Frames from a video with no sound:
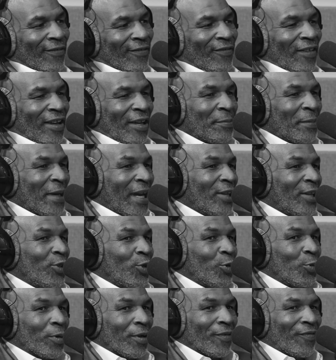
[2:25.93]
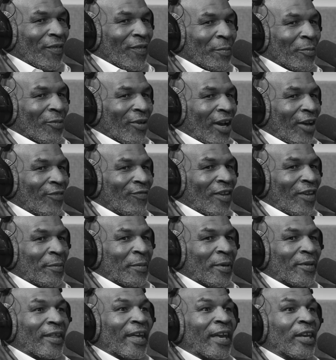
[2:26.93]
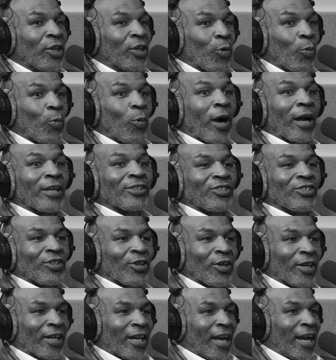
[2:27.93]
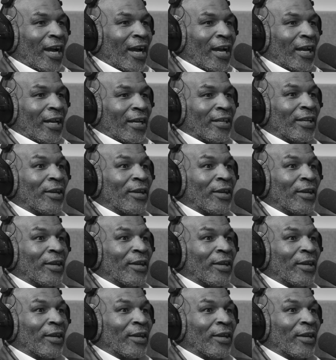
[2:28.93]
if anybody know we're from Brownsville, but hey, you watch that guy.